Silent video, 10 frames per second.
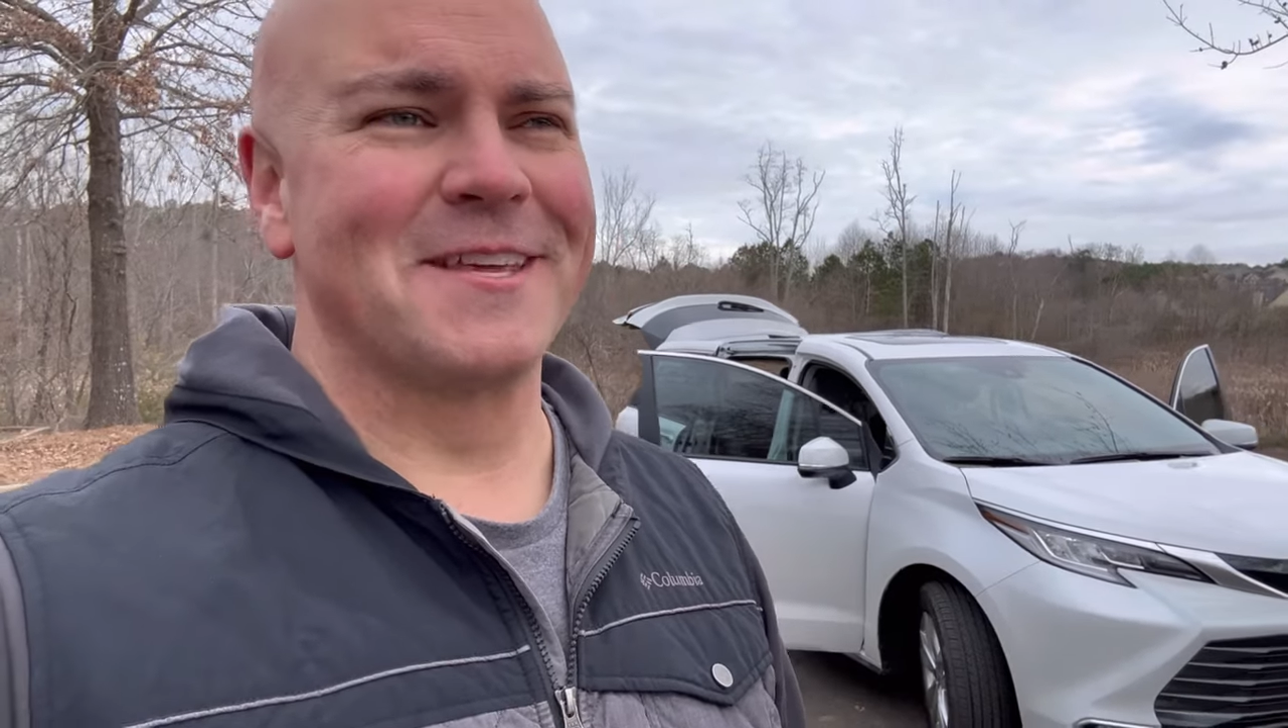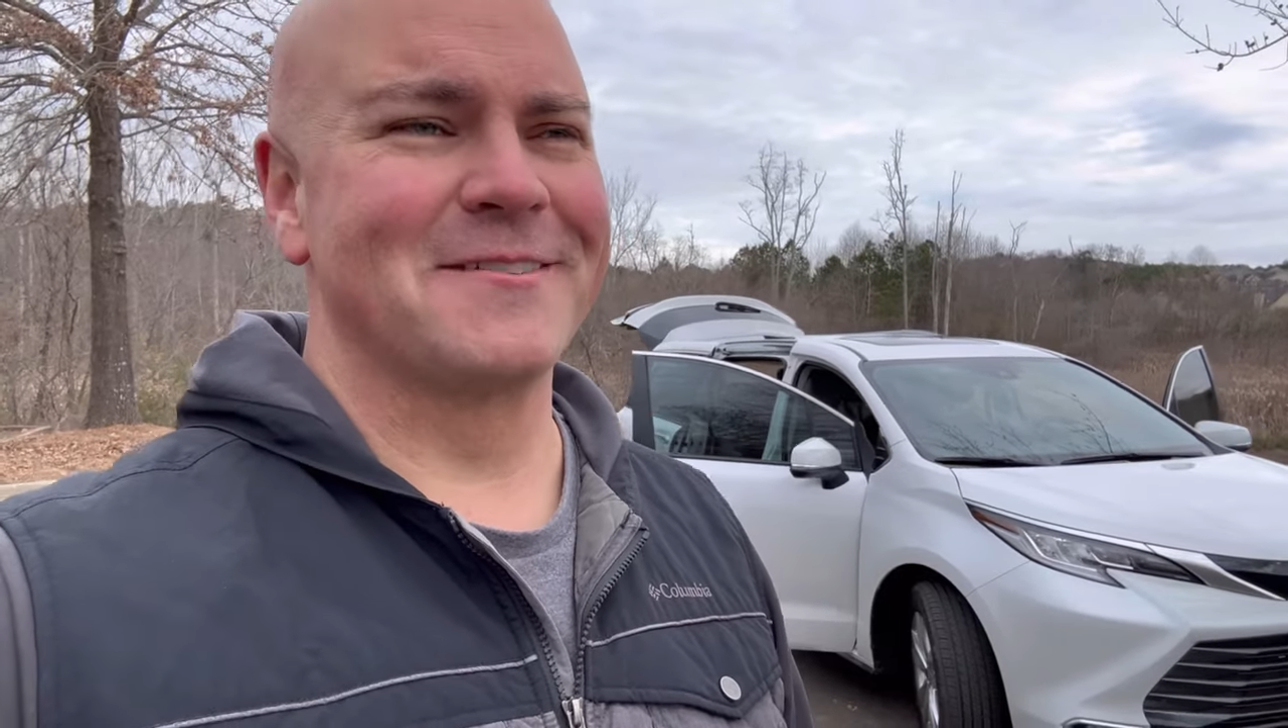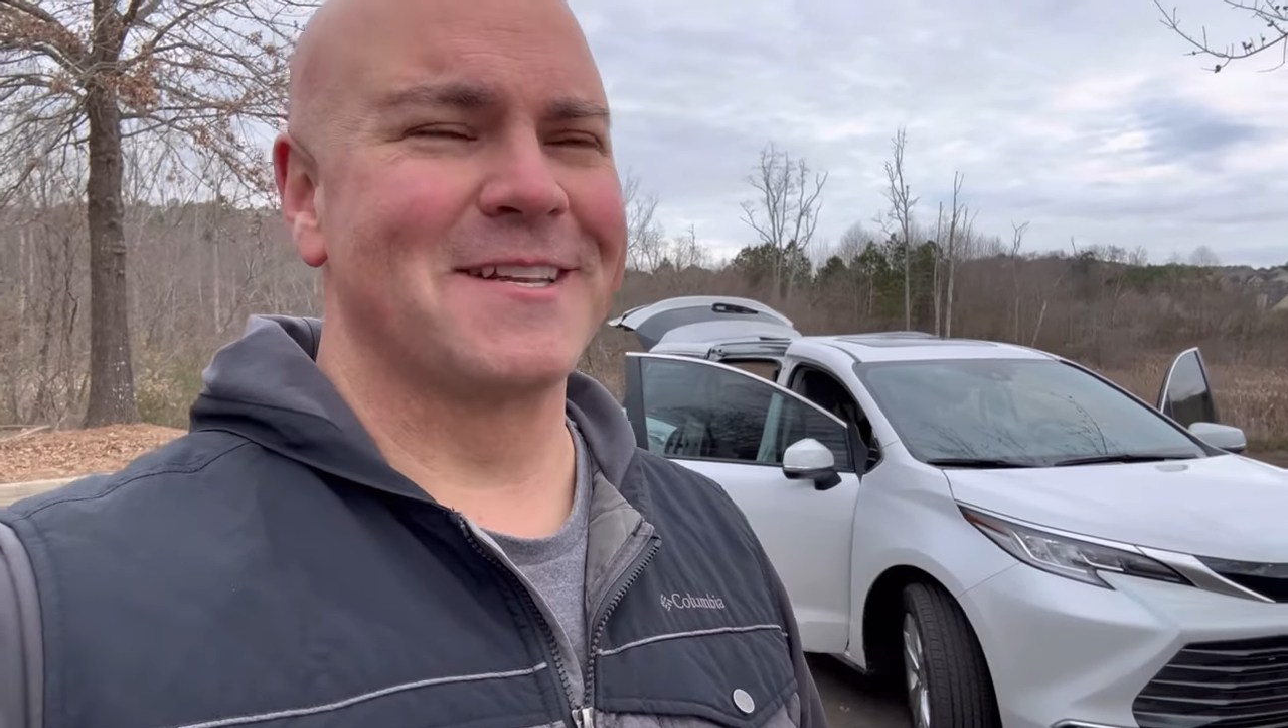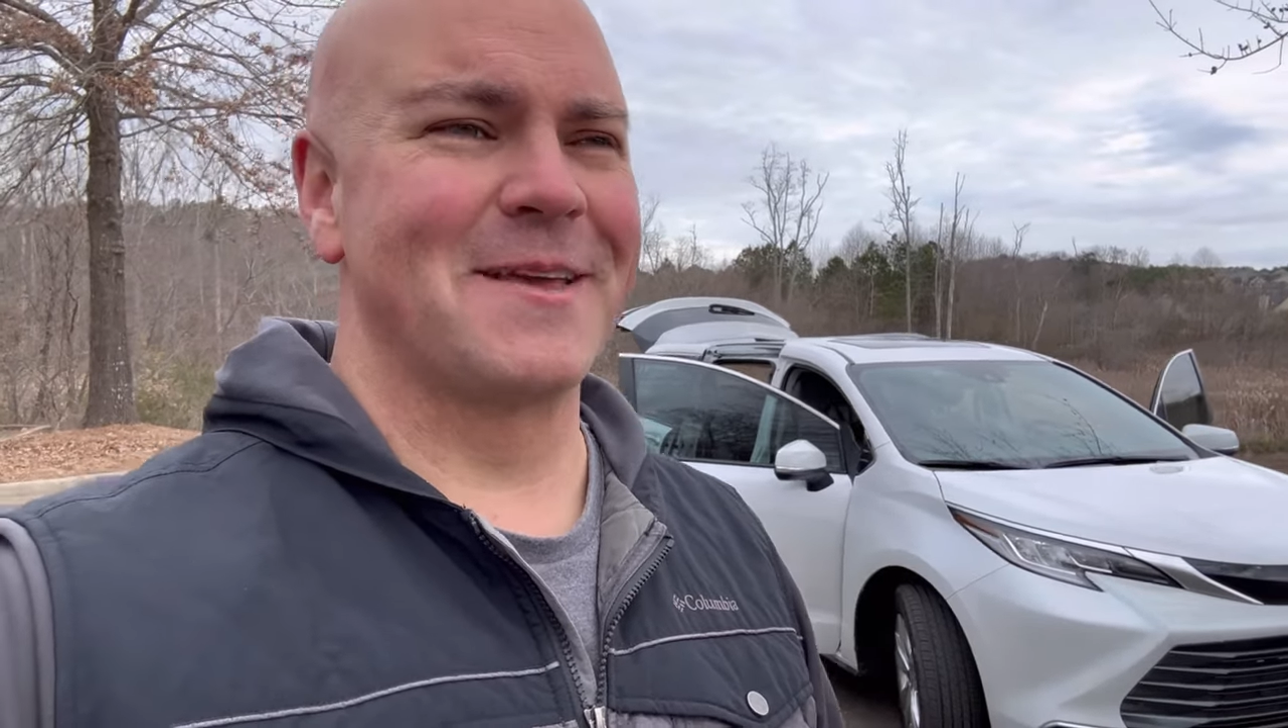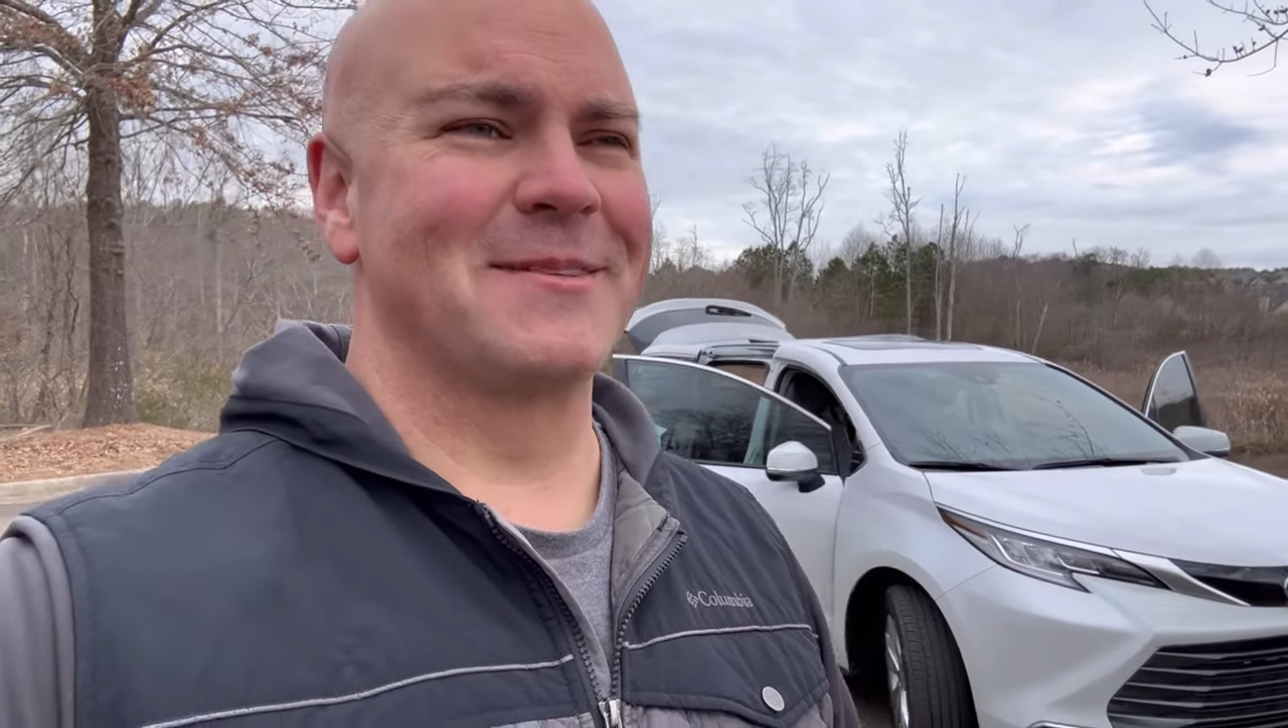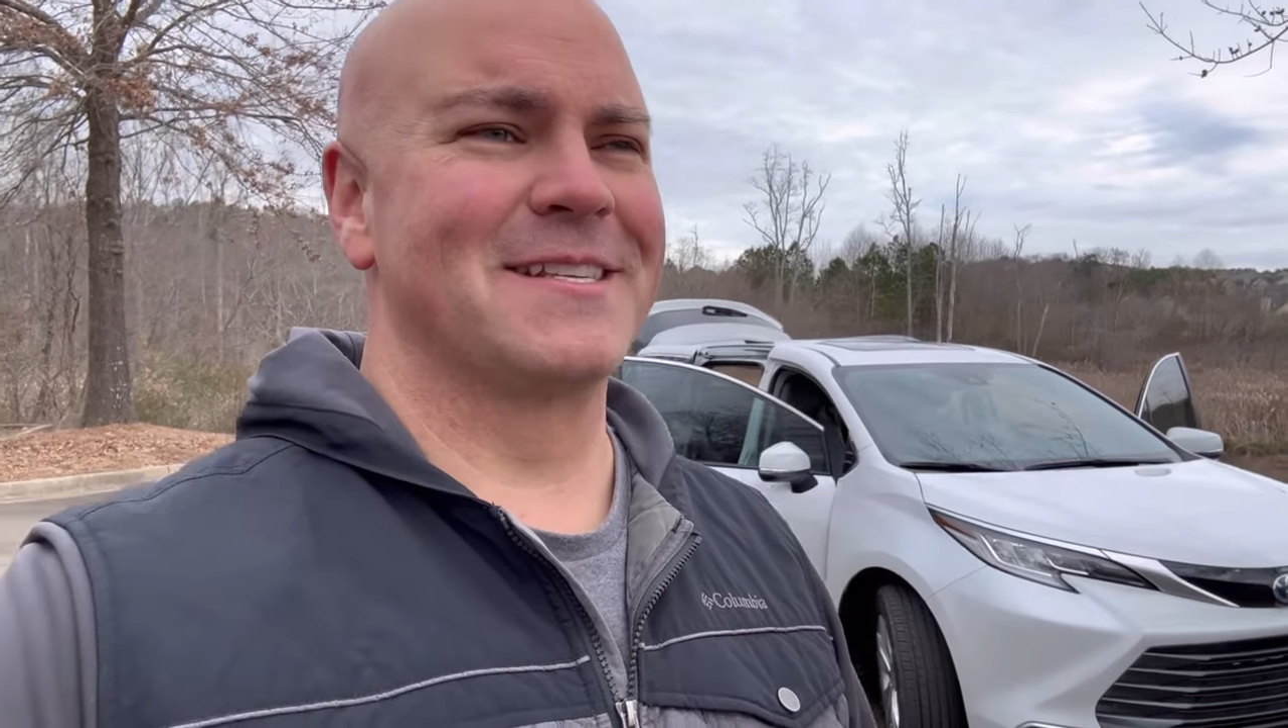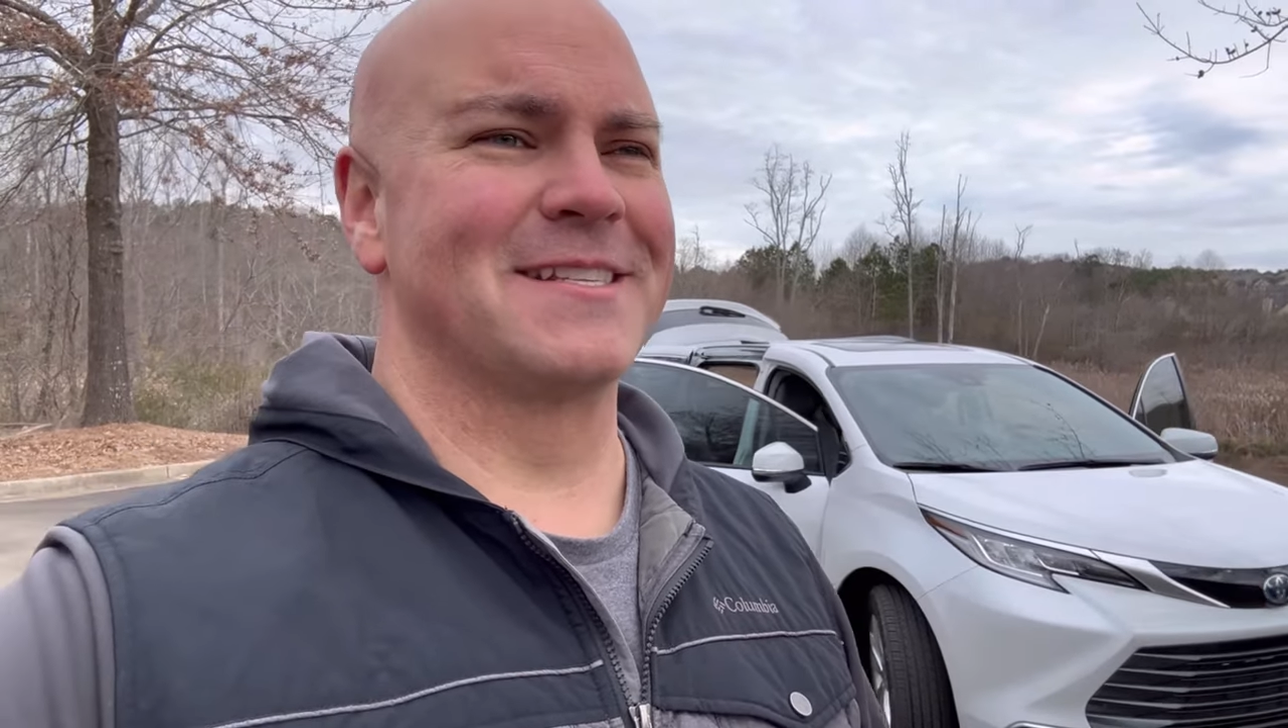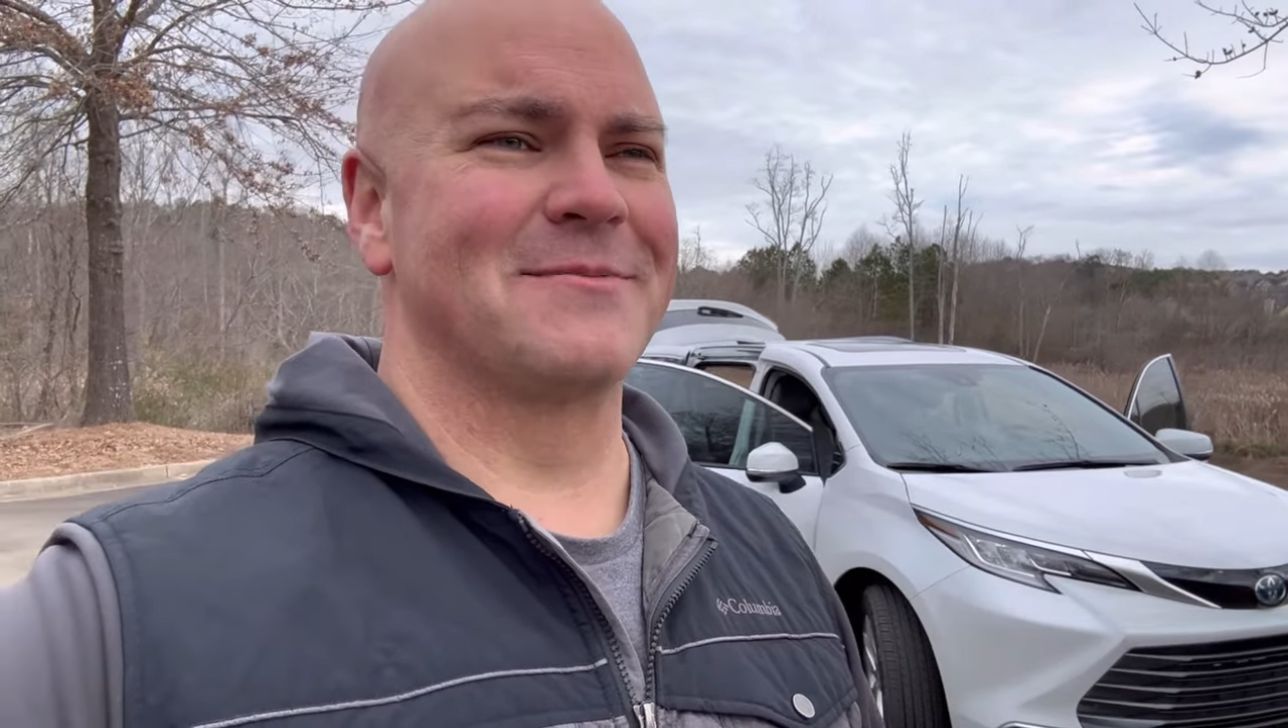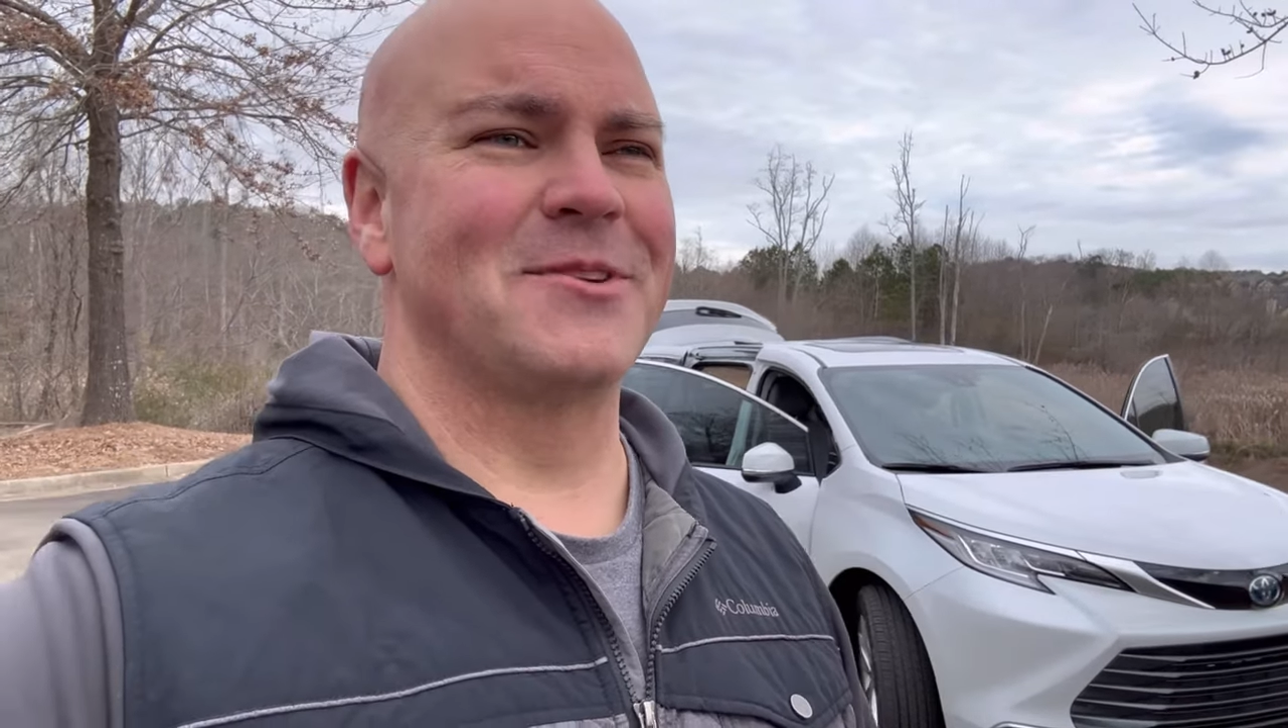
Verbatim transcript: entertainment system.